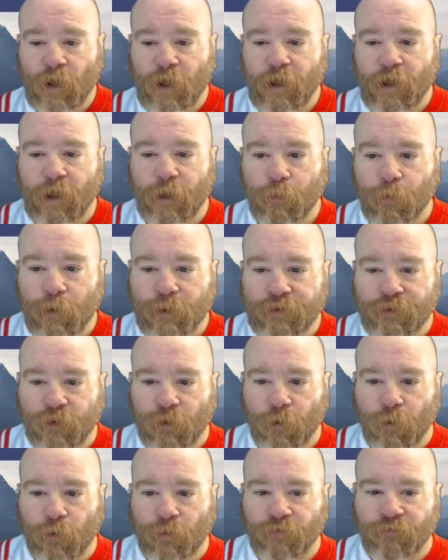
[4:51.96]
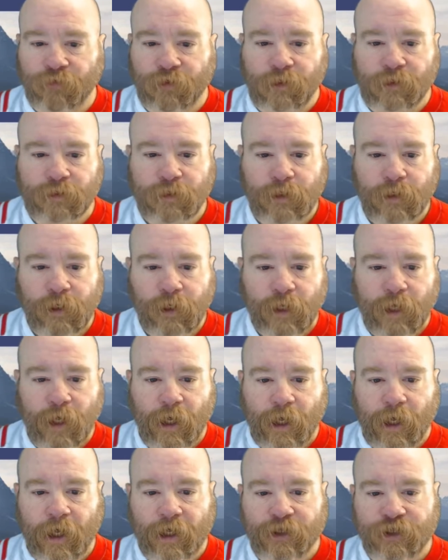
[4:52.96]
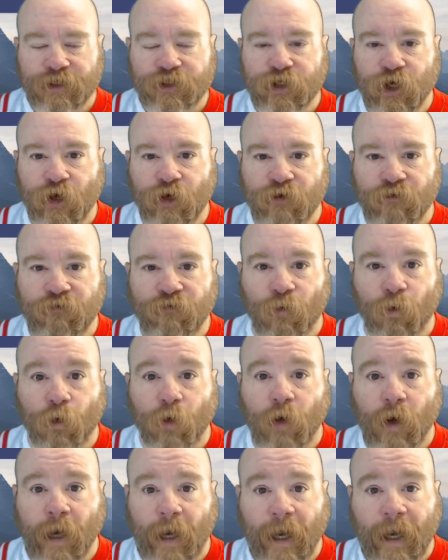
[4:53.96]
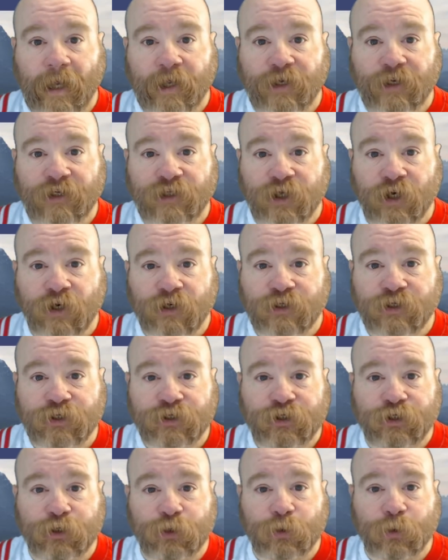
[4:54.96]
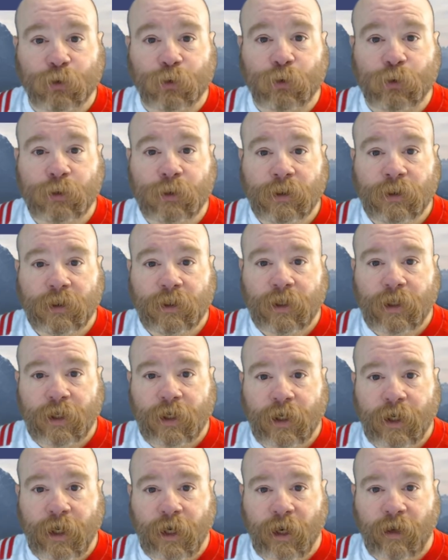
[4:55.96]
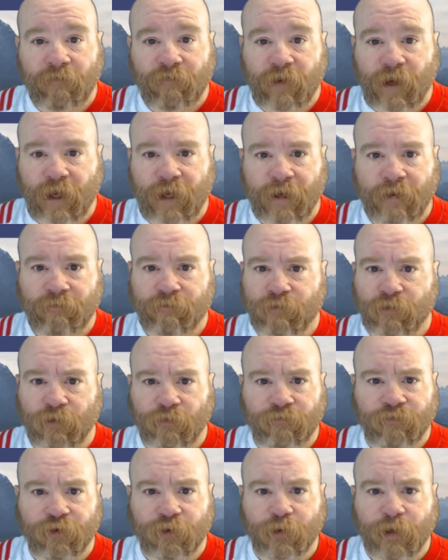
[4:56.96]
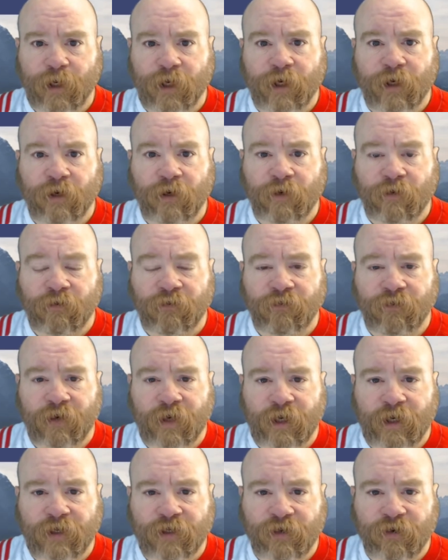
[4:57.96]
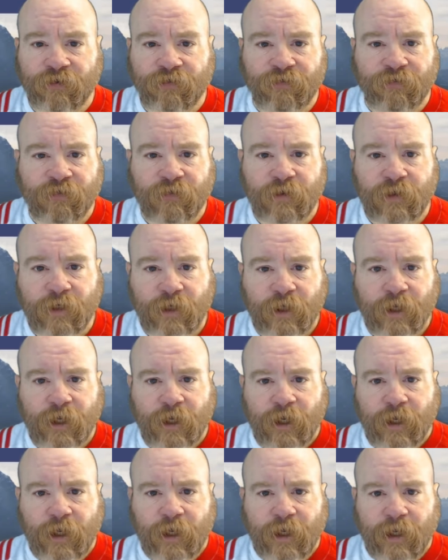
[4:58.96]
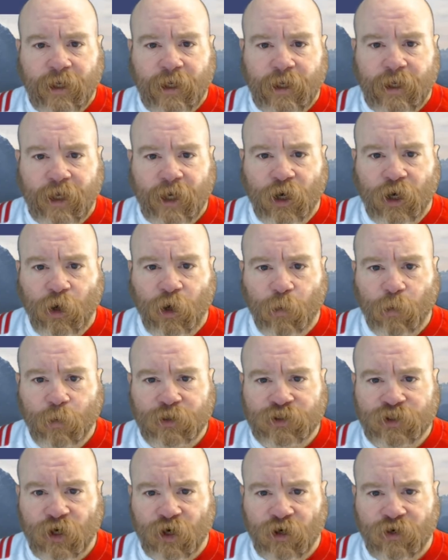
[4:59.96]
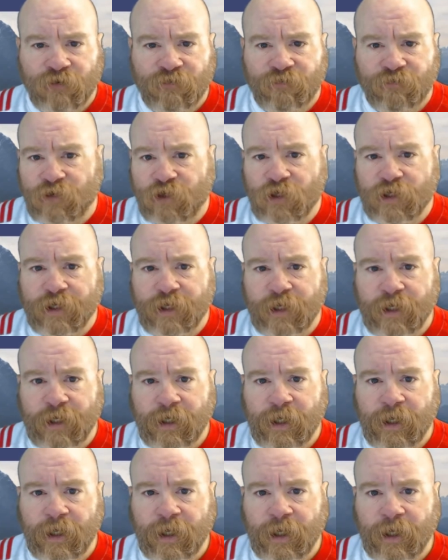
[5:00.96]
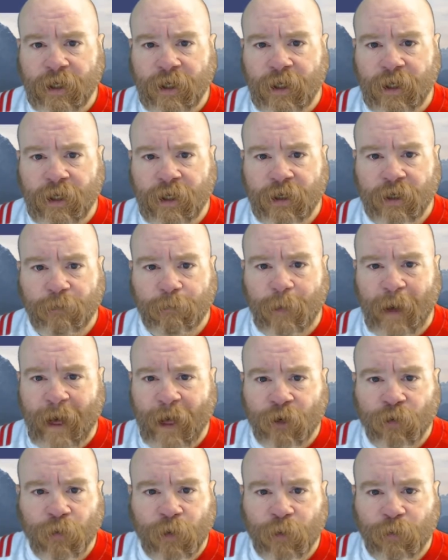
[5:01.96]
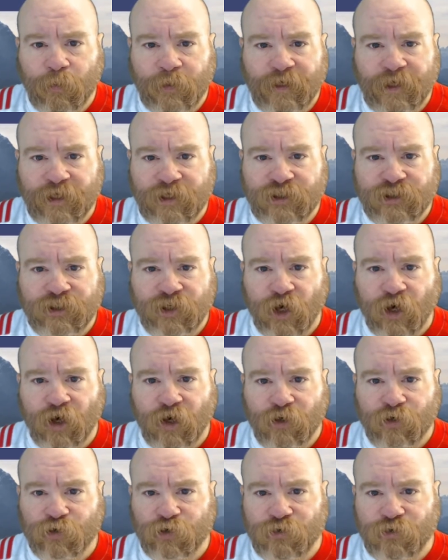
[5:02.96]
and then went to Kohl's, and I got the charge 4. I had the charge 2, and I've had it for a few years, and it just, it would charge fully, and then the battery would discharge